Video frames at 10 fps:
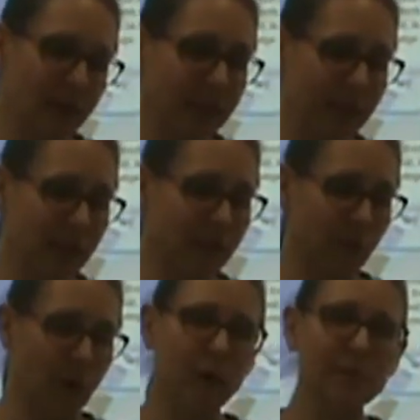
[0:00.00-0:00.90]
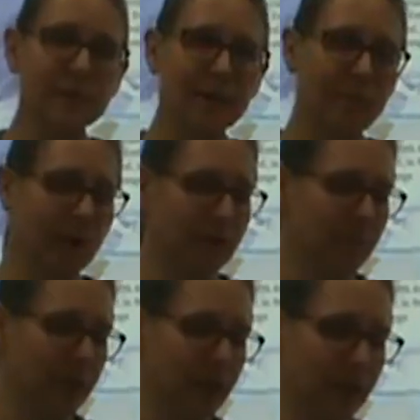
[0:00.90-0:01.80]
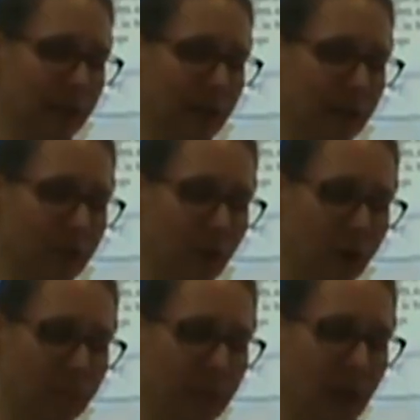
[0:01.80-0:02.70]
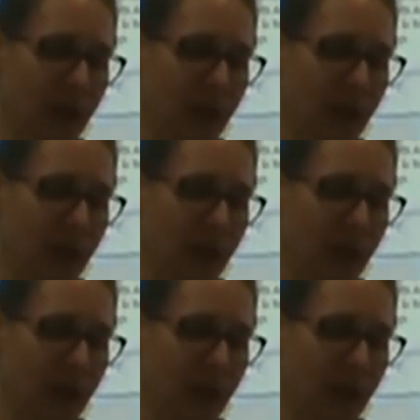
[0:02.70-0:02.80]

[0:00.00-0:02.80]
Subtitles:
landforms and a mountain being a landform,